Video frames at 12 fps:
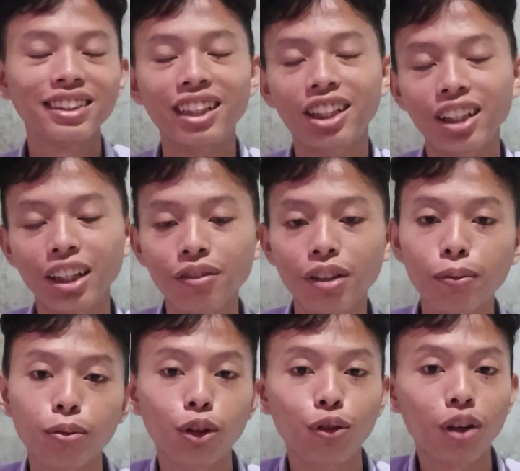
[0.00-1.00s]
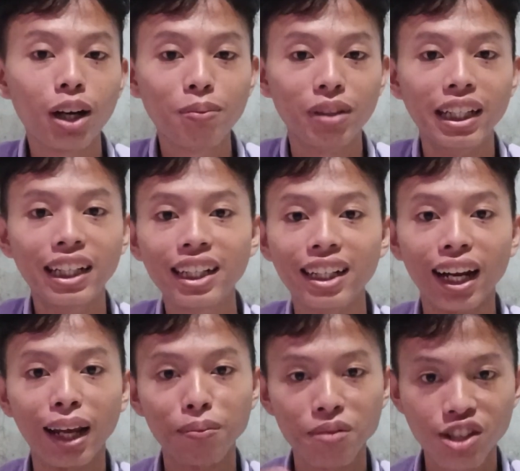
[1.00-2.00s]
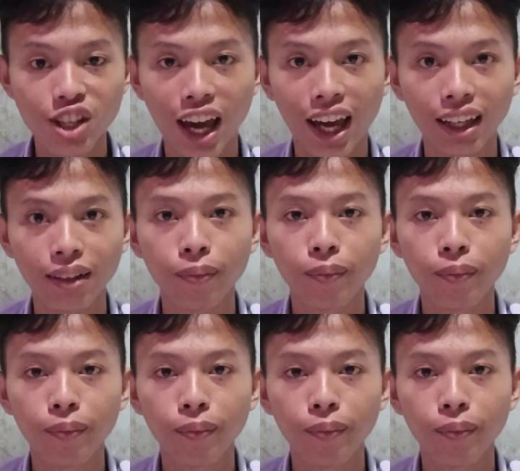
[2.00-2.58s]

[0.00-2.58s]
there lived a poor farmer named Jack.